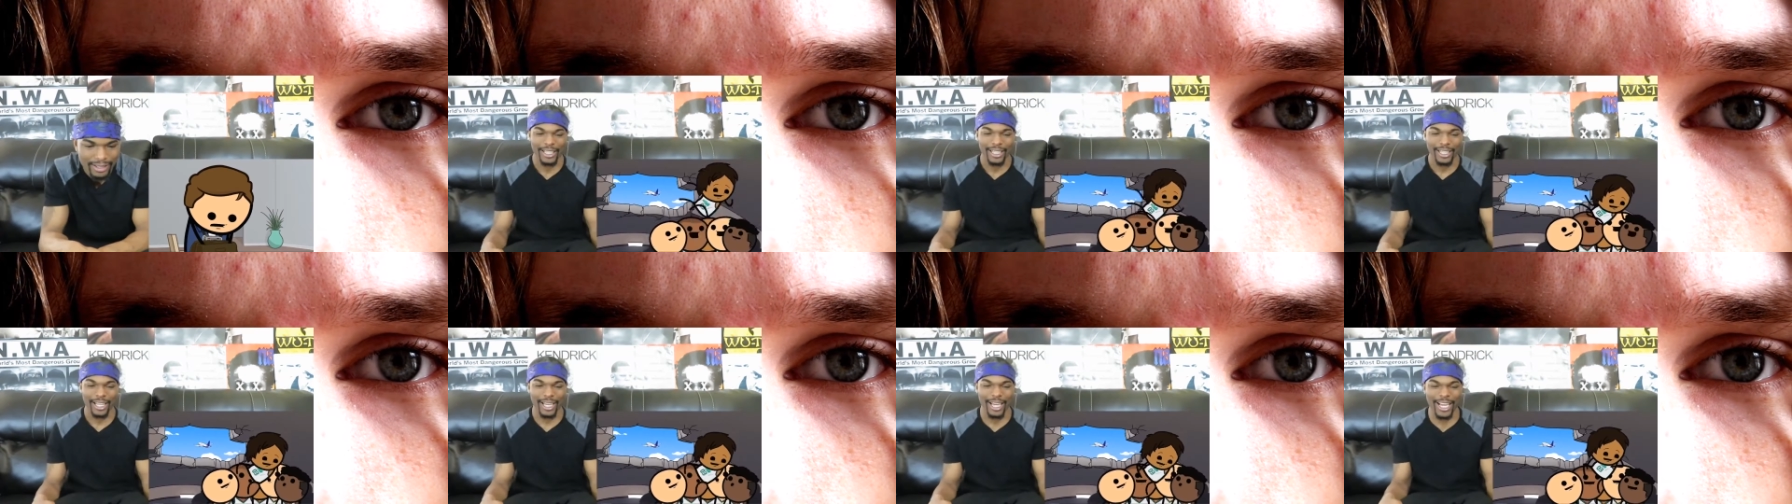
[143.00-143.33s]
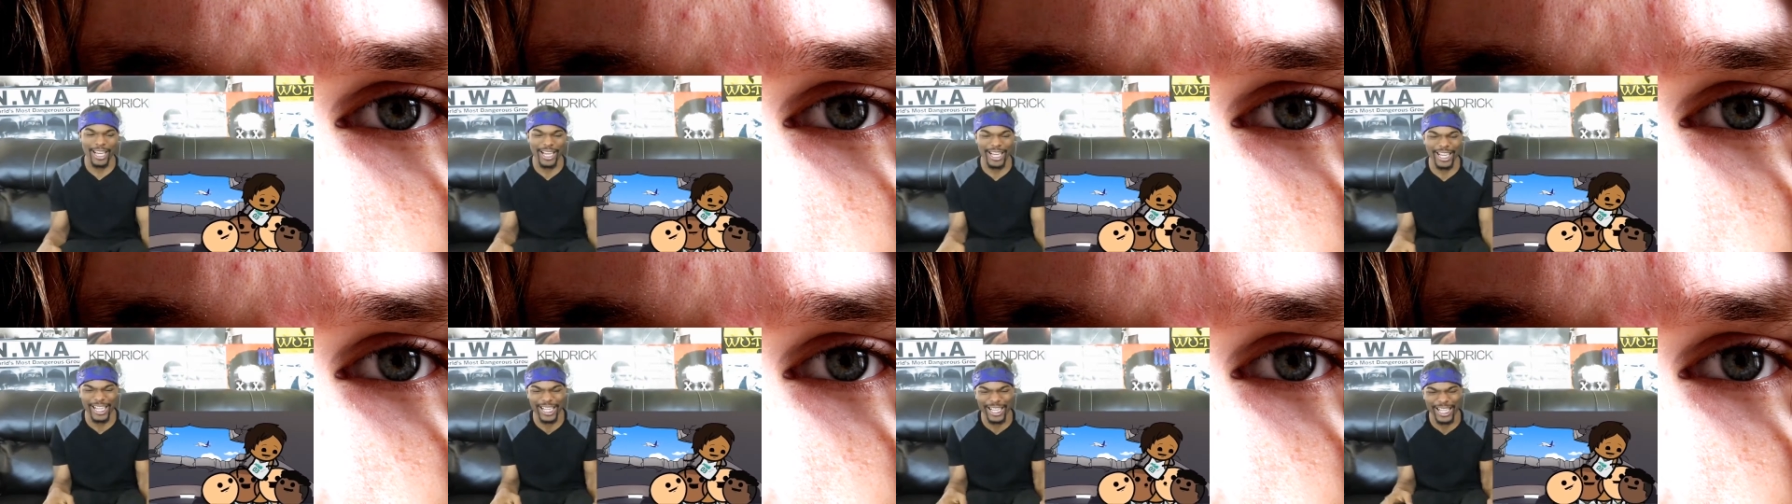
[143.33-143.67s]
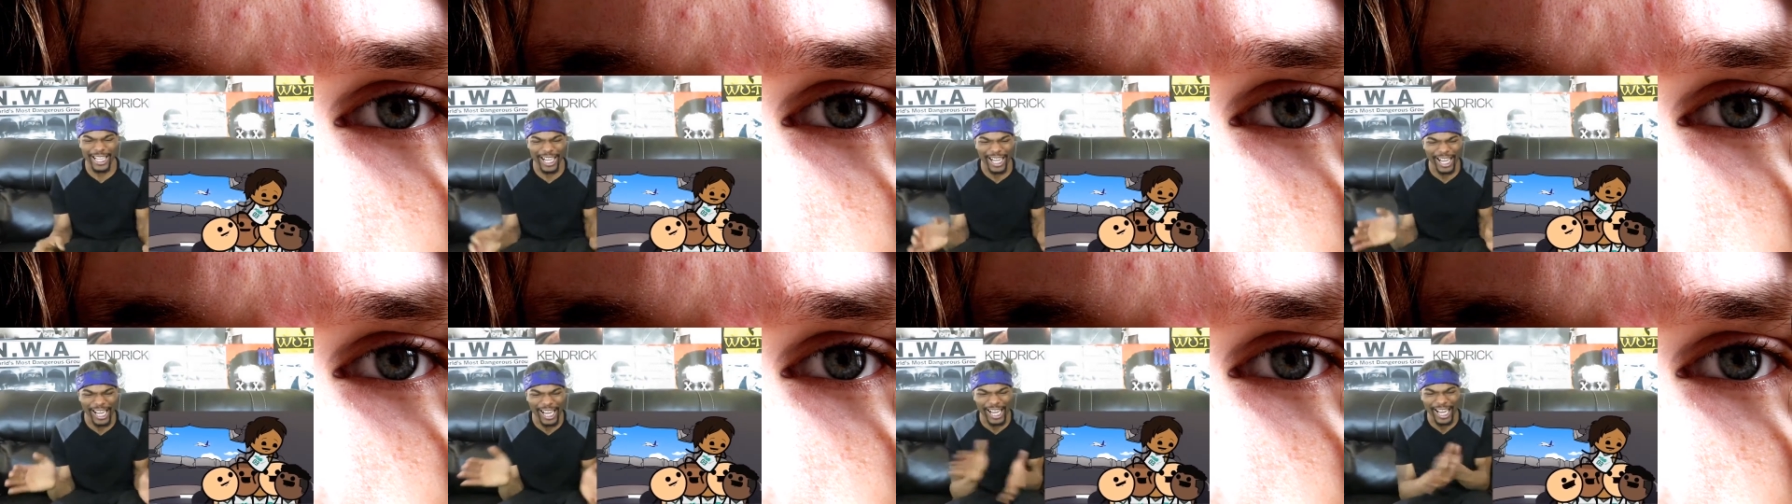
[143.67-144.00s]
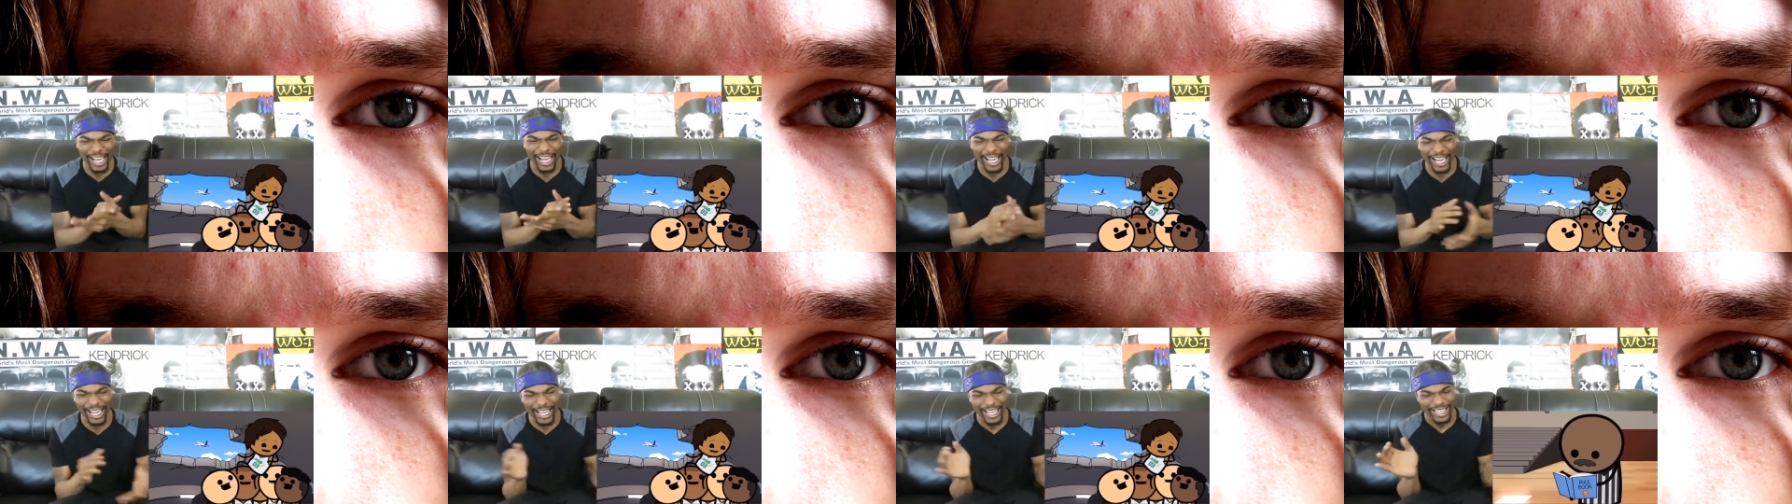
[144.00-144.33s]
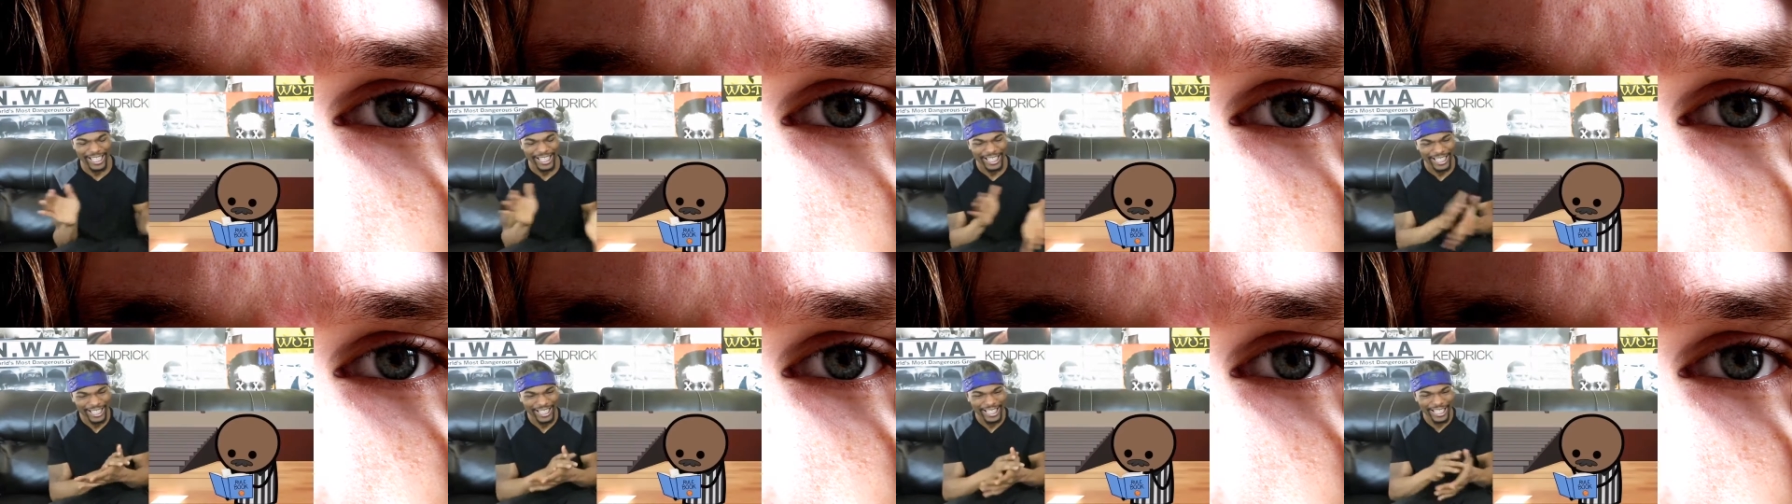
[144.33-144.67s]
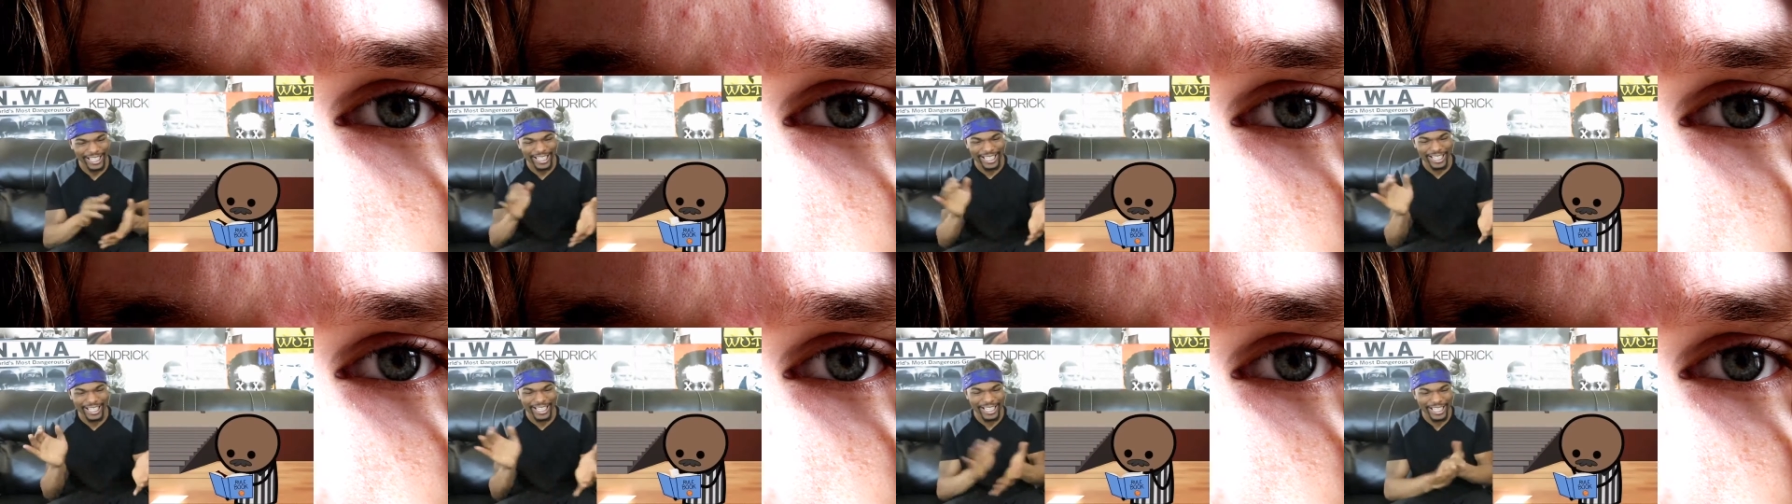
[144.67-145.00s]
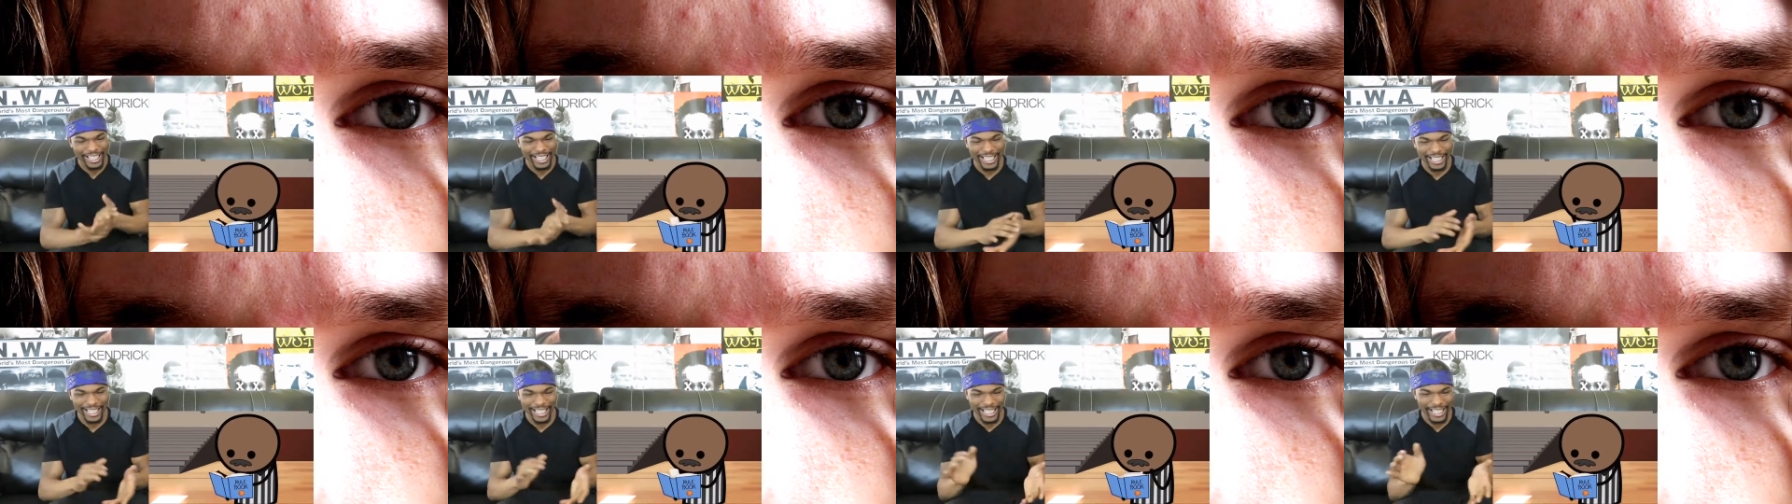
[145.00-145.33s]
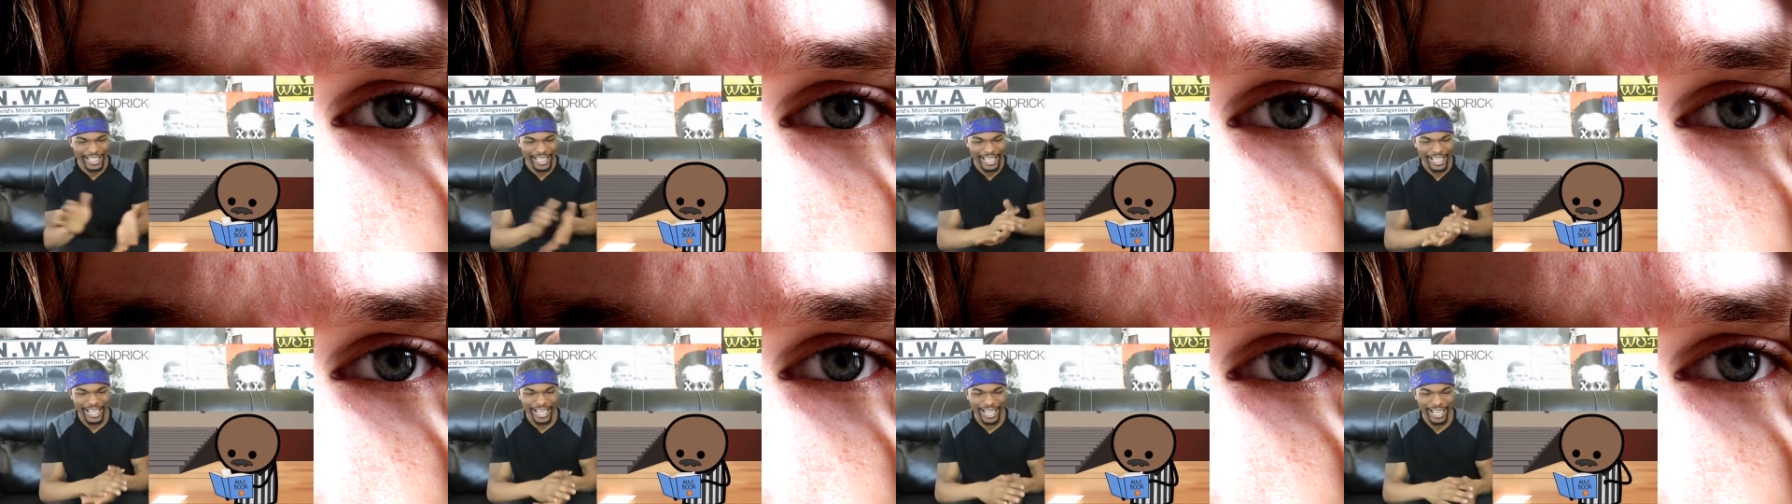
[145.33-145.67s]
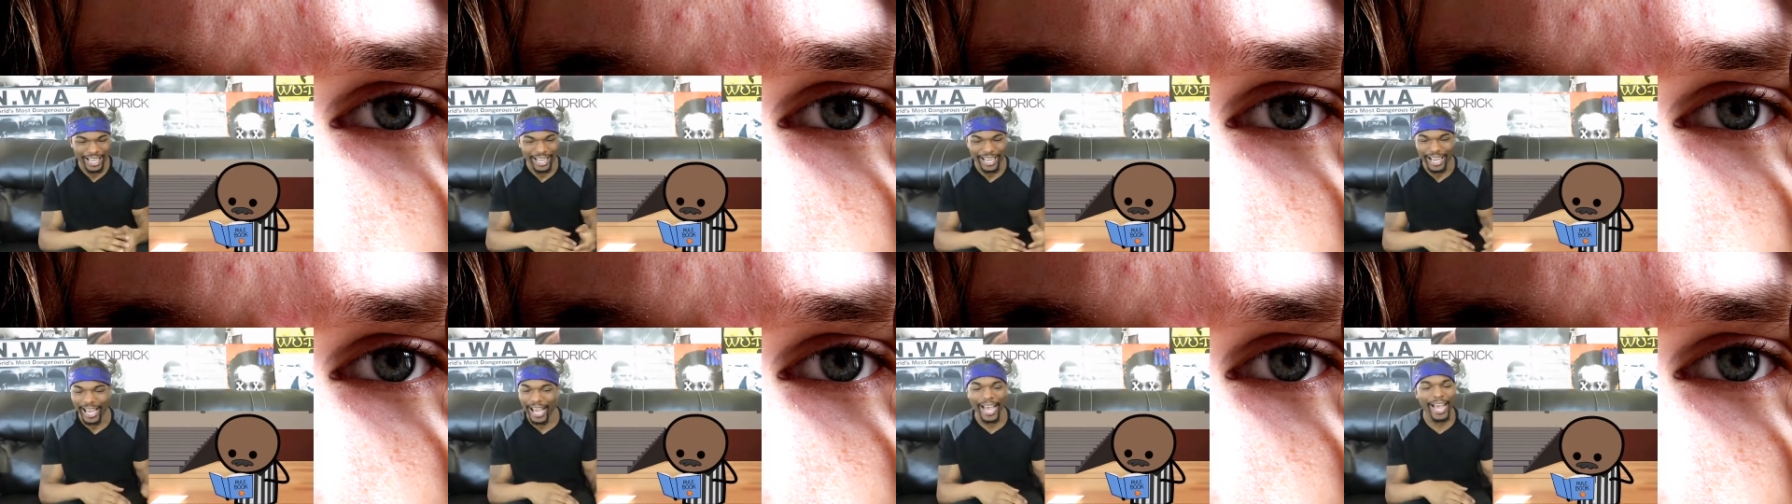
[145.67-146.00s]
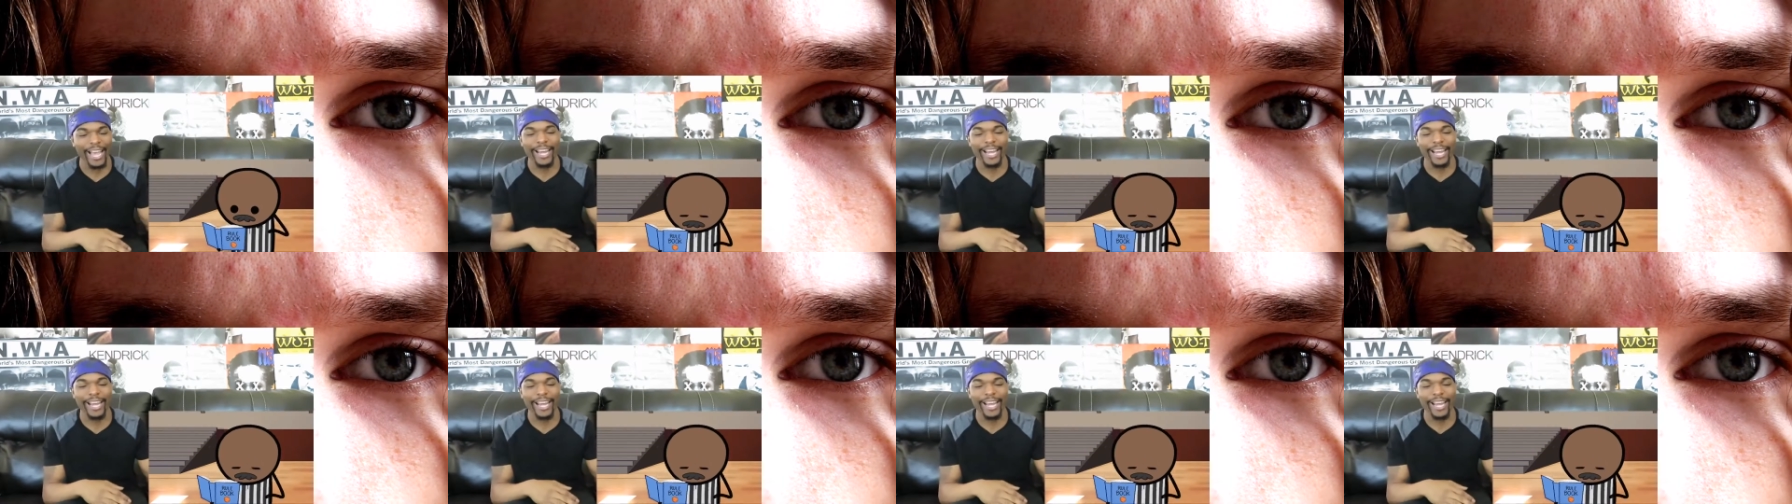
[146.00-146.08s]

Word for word: Yeah, Joey! Joey! Joey!